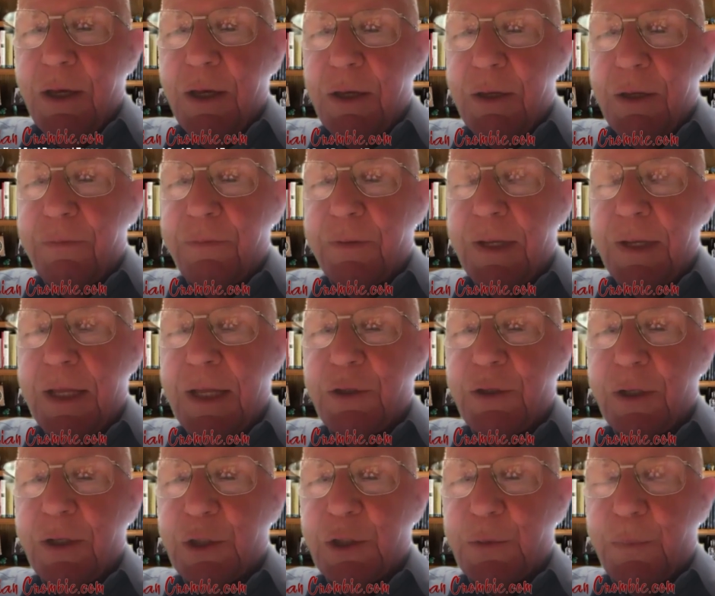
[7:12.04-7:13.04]
financial
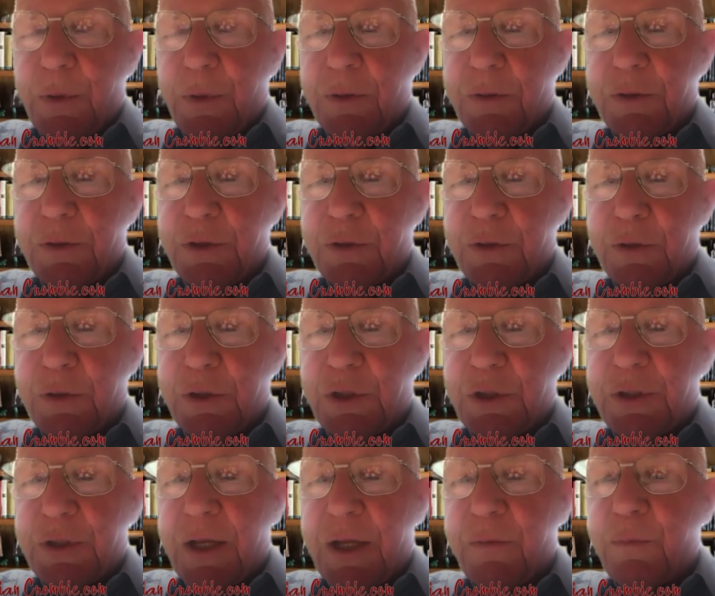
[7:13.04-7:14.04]
experience and
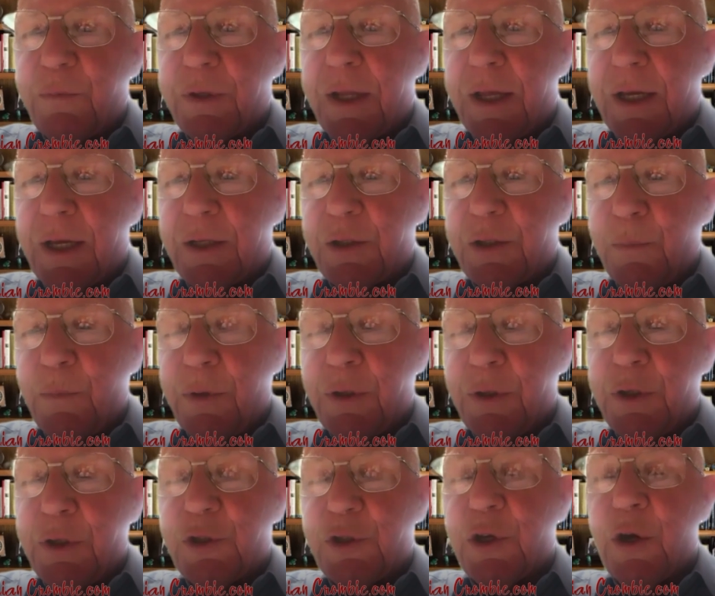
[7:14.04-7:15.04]
understand where the heck the money
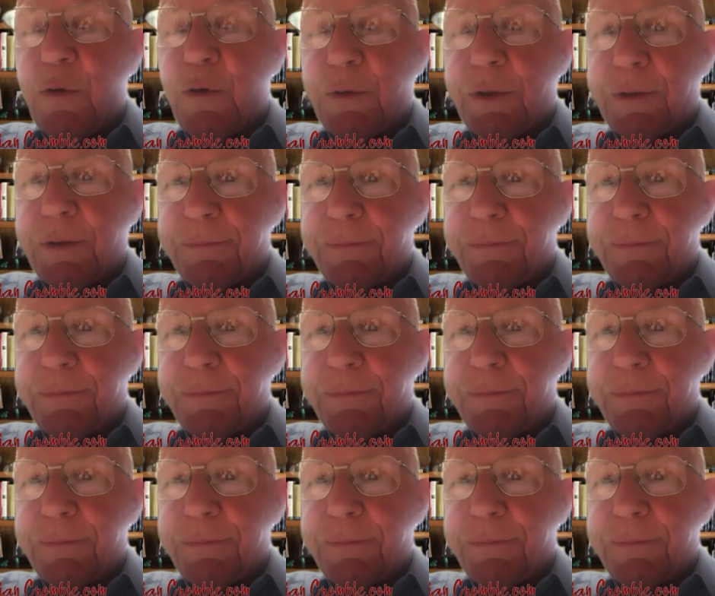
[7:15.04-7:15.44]
is going.